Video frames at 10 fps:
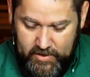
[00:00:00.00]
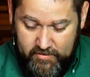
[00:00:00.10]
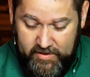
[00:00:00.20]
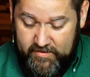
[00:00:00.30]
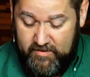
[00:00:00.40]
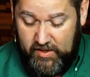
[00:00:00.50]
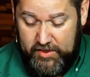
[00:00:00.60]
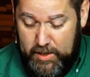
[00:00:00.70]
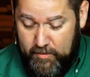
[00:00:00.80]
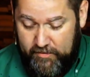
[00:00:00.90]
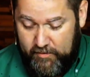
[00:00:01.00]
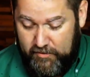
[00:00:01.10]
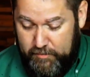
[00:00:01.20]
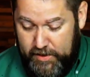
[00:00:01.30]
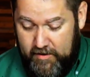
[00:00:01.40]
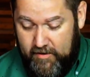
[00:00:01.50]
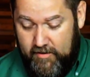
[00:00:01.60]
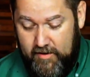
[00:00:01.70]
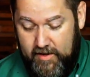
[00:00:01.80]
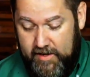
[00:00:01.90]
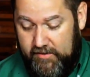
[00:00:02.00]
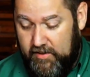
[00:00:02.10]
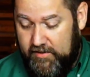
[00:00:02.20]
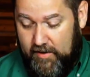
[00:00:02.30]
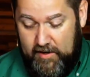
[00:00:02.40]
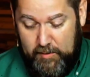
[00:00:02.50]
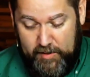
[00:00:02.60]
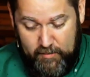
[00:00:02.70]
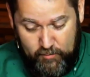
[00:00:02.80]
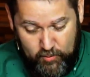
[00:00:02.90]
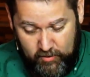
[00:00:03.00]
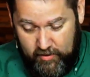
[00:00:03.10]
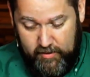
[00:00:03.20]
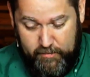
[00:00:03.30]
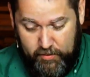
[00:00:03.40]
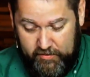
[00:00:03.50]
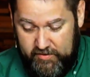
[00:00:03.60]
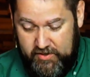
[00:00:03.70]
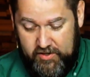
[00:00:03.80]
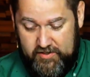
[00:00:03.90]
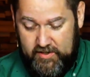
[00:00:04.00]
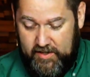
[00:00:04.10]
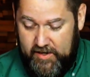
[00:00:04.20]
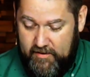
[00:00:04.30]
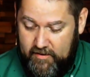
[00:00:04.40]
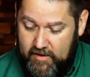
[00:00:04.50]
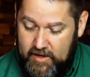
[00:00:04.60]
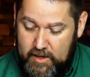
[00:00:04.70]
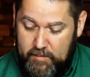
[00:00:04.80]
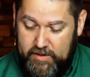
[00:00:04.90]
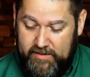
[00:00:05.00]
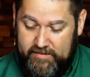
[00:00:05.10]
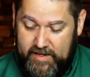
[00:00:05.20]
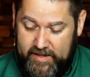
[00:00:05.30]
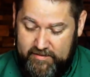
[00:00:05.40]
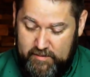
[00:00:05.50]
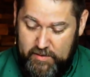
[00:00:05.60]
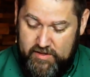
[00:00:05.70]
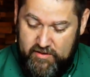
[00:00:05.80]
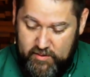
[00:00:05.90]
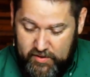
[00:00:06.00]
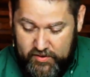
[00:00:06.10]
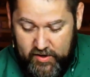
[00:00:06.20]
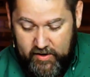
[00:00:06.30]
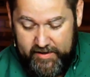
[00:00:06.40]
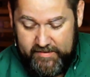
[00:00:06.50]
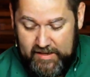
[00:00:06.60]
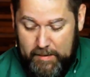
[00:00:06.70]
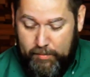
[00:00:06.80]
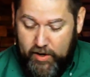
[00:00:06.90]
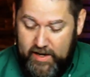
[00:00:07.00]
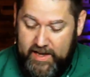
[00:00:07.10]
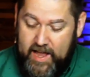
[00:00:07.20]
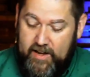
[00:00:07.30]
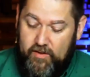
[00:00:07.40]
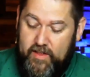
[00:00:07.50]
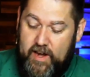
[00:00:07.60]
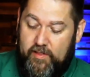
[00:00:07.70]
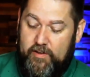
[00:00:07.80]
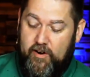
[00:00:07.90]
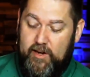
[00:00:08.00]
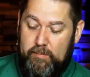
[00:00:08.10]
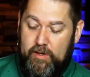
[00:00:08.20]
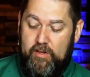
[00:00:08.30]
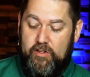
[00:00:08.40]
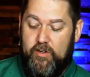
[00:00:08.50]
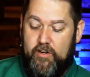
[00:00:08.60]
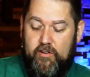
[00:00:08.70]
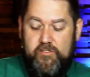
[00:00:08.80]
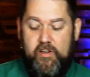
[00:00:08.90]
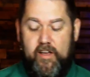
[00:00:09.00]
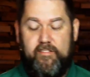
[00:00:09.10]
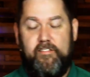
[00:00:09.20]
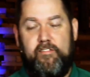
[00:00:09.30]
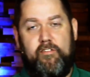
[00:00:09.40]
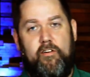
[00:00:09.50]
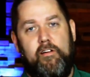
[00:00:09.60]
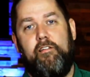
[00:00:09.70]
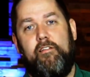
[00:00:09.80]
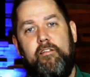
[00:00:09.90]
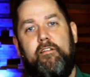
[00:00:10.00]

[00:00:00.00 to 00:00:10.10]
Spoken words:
So this is the theme of 1 Peter. He's going to talk about more persecution later, but he's saying submission to authority is not predicated on that authority being good or just. This is hard.